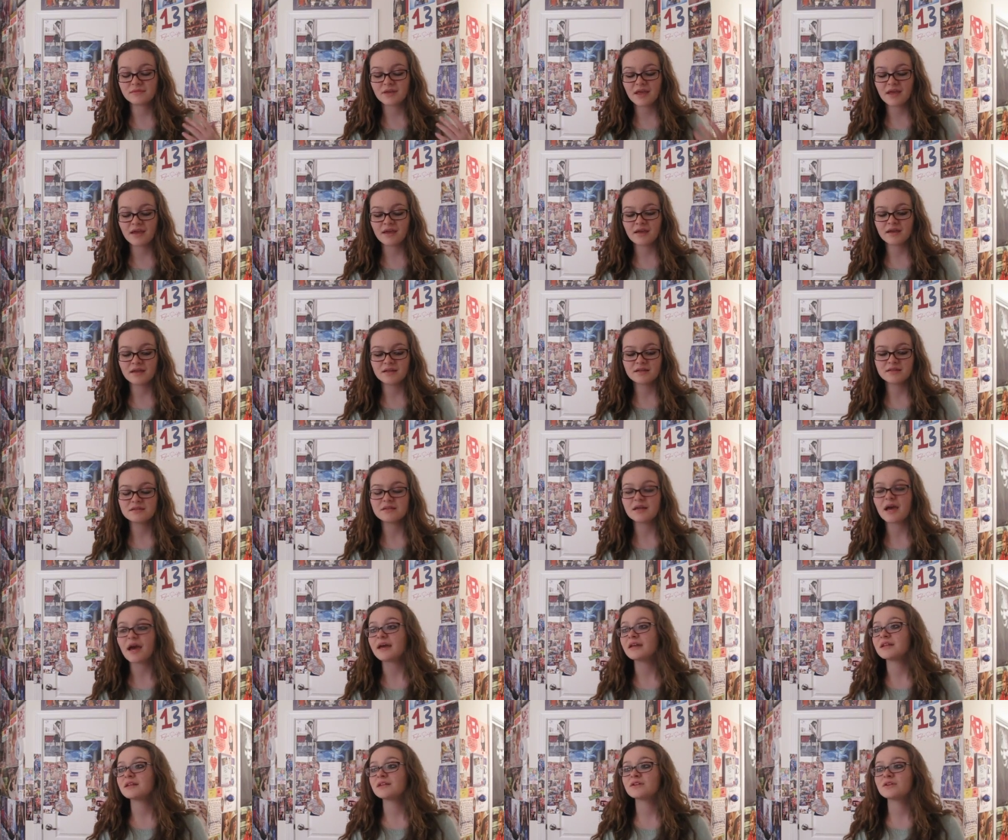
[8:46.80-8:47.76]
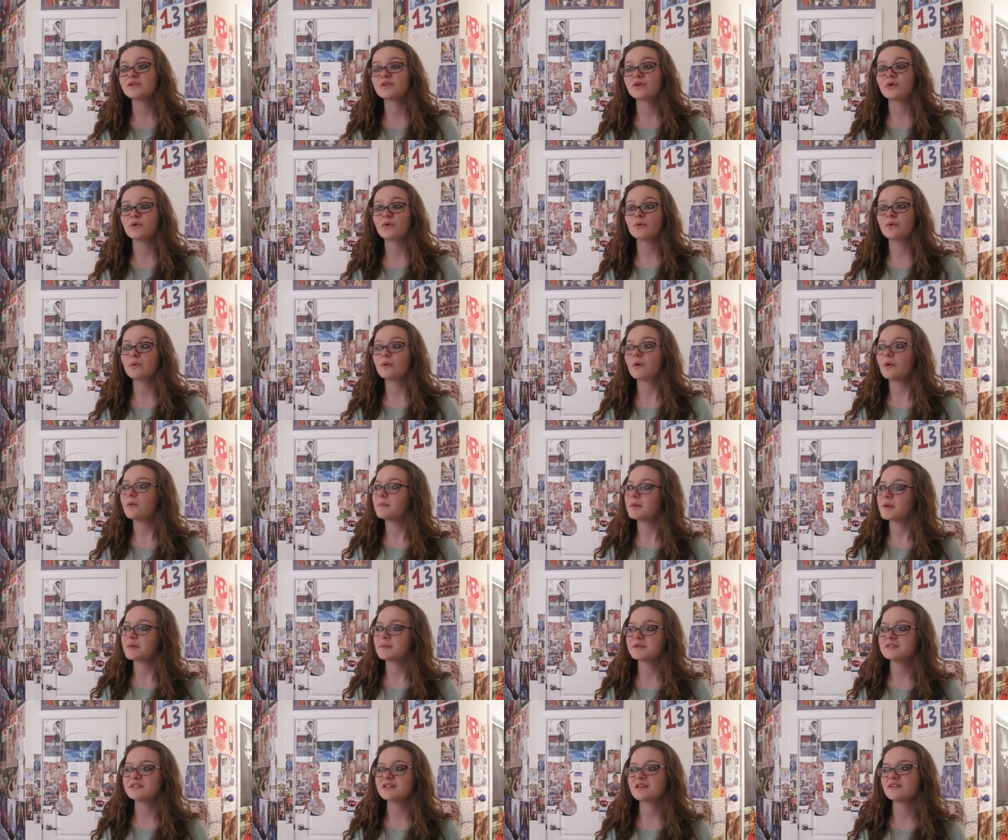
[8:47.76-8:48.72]
and I didn't know, oh,
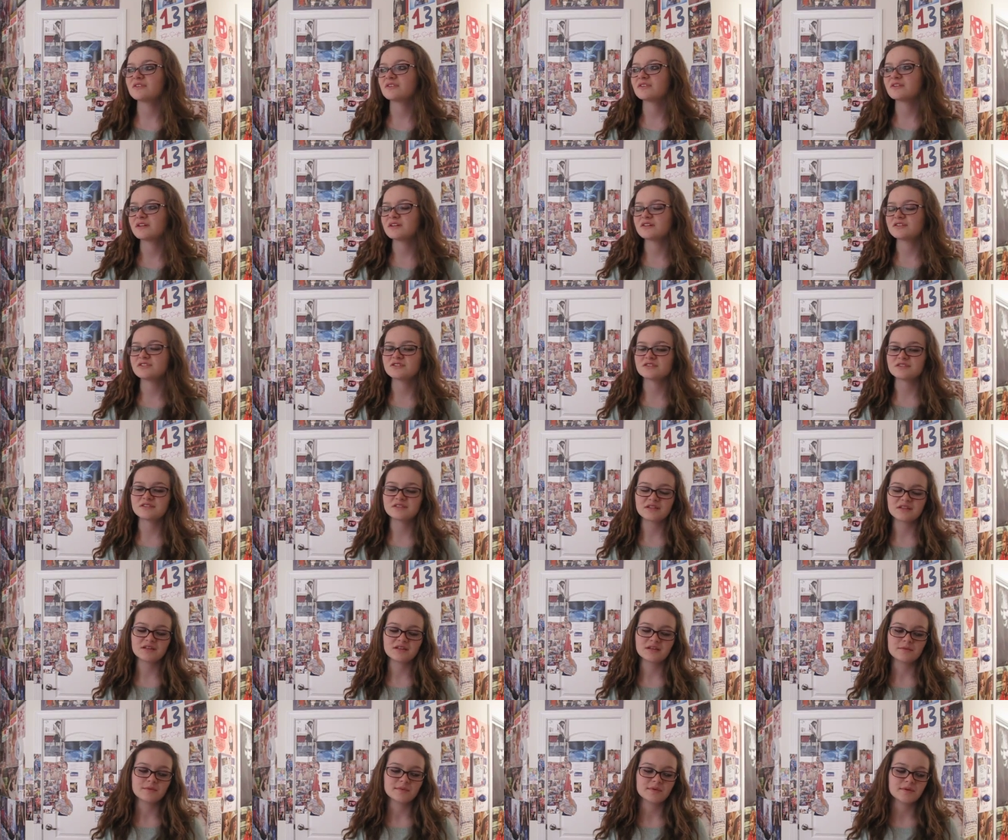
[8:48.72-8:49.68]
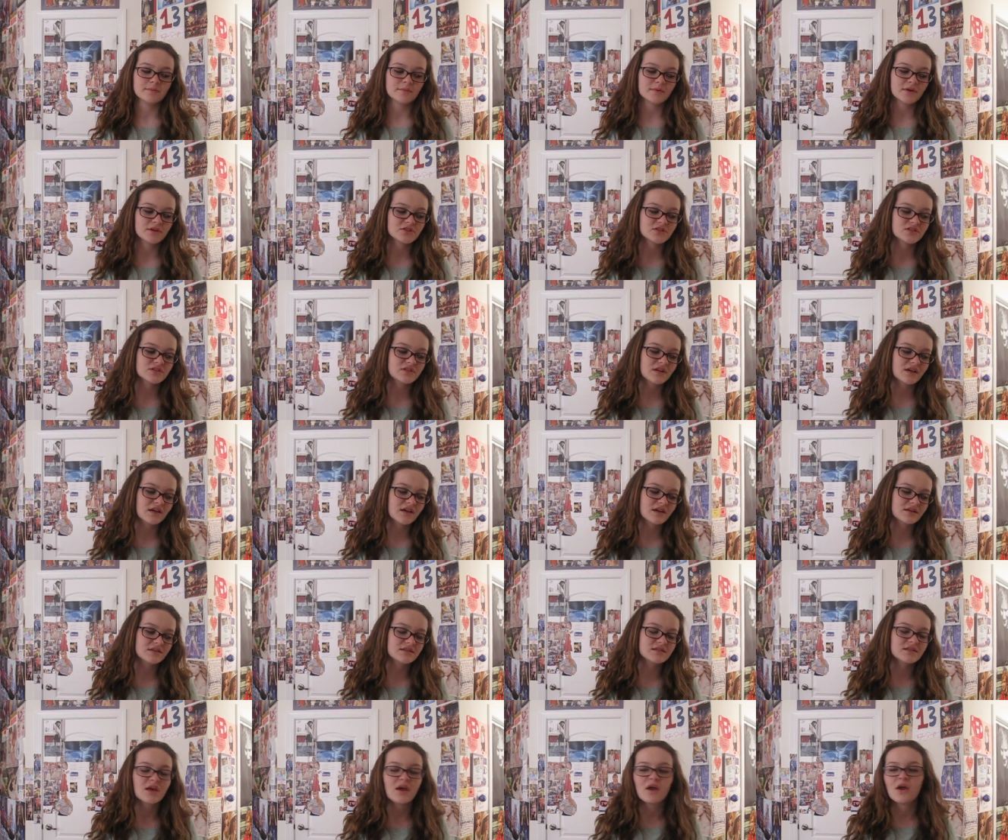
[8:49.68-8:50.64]
maybe Taylor Nation's sending me
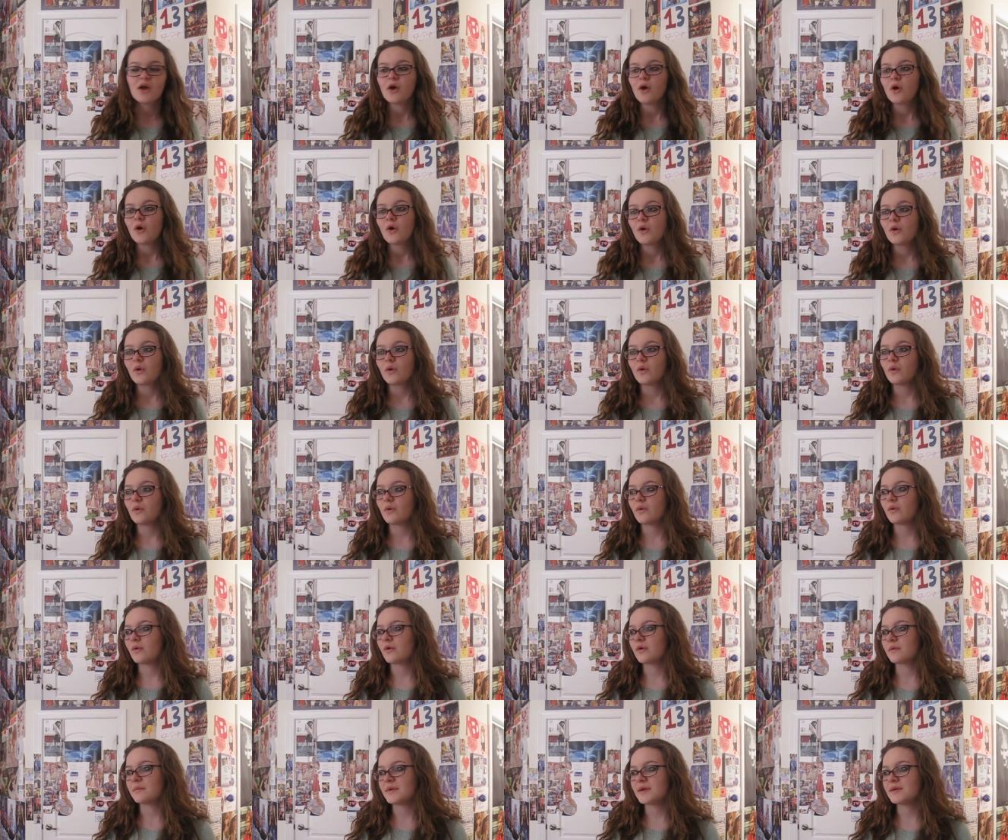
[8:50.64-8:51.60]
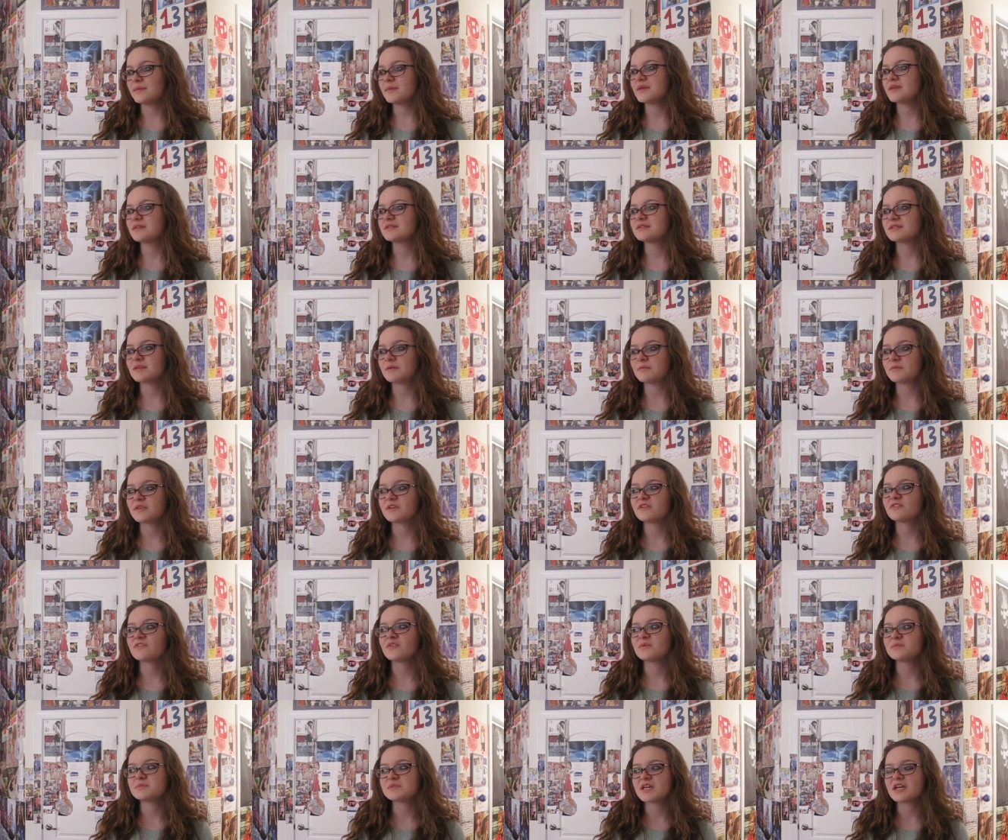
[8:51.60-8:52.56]
merchandise, or maybe it's something
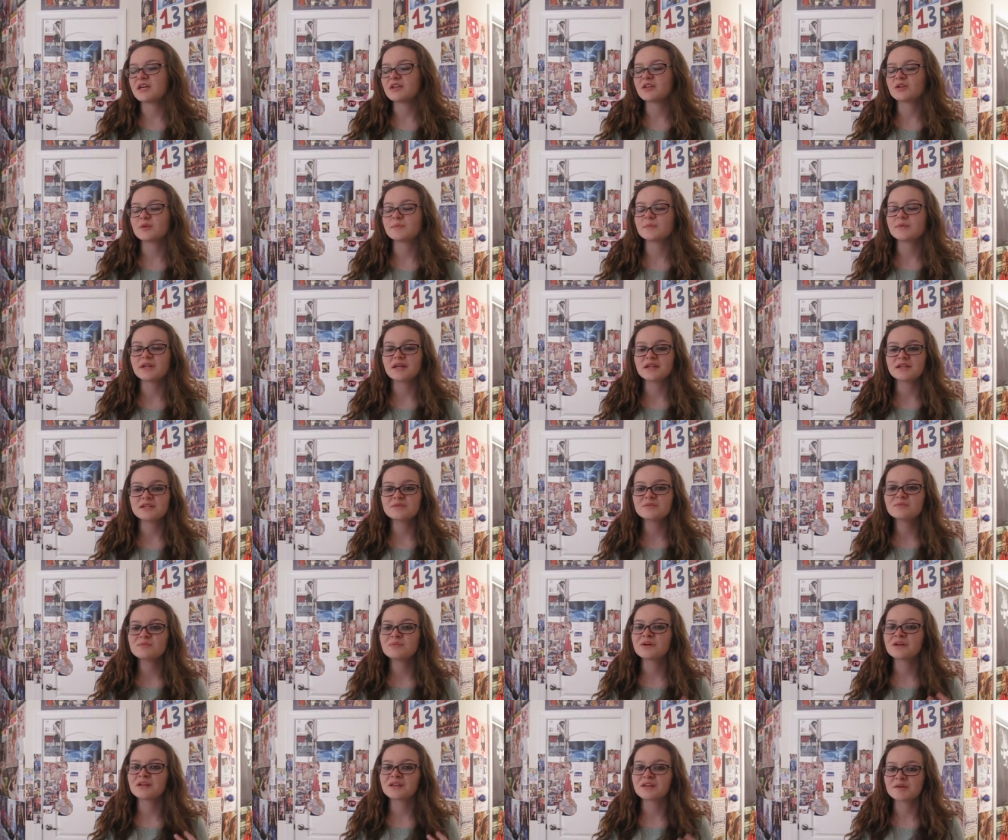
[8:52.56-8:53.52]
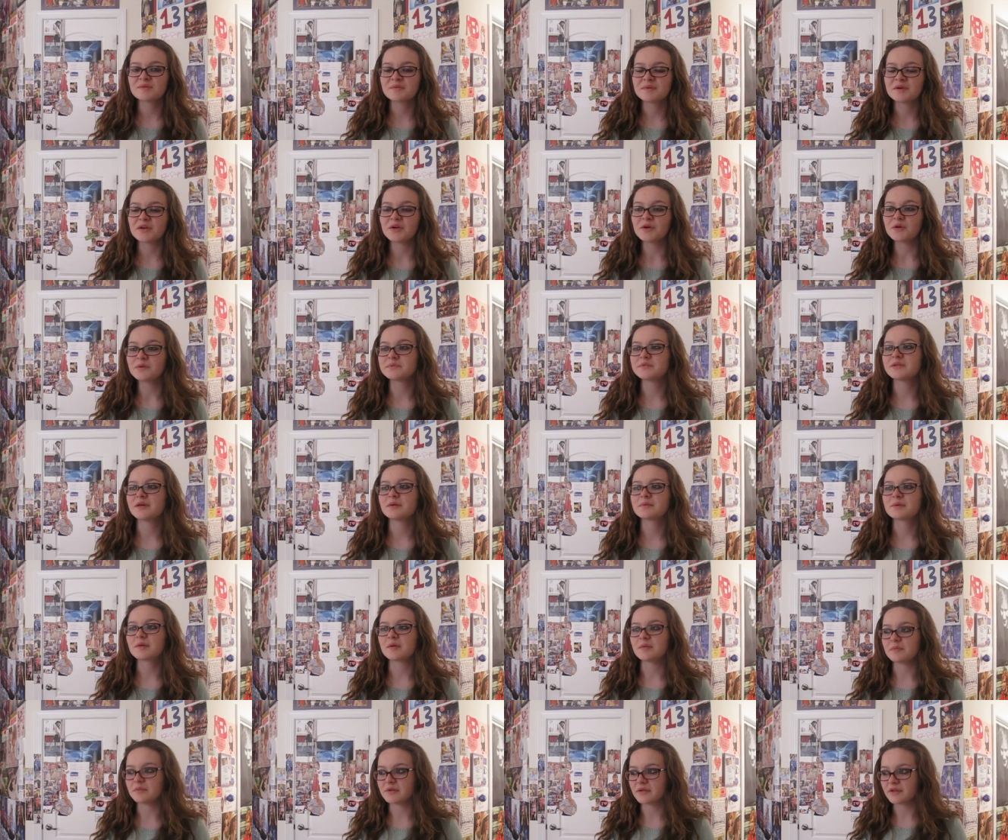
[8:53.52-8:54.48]
from Taylor, but I didn't want to get my hopes up
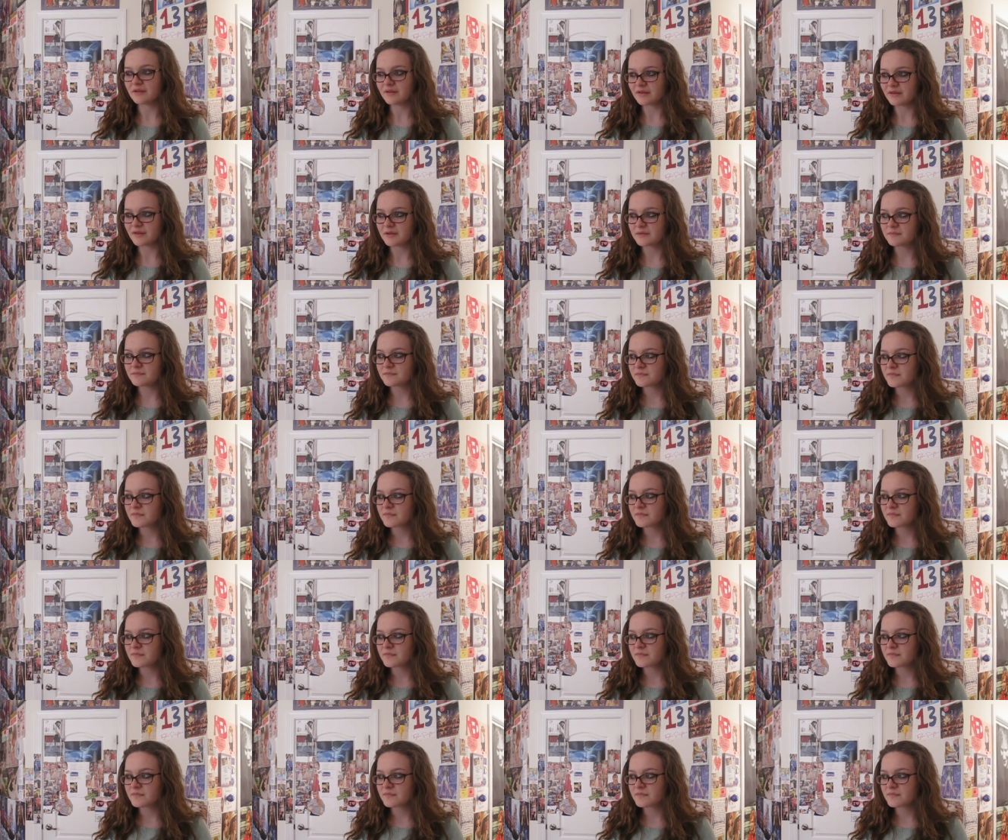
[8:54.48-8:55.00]
completely.